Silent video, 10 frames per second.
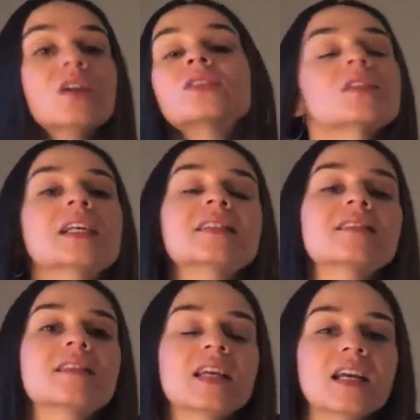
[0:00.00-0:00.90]
So
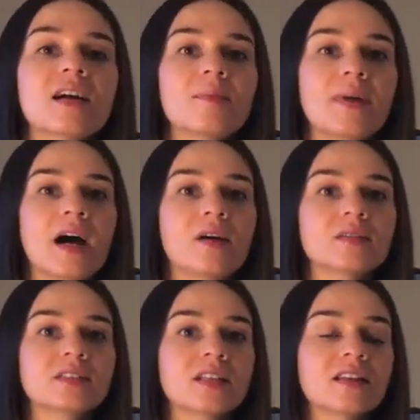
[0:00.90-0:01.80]
let's think
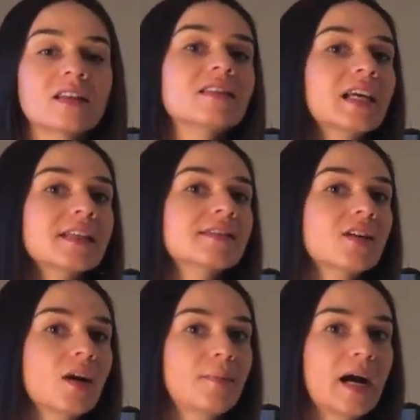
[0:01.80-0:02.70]
about the things
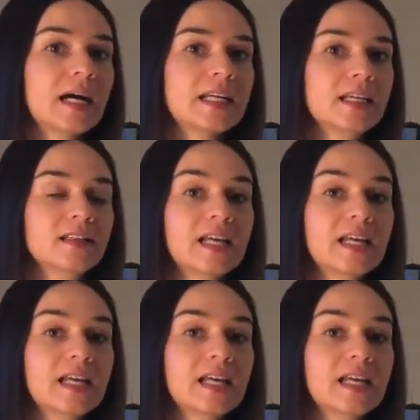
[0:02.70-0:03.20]
in our body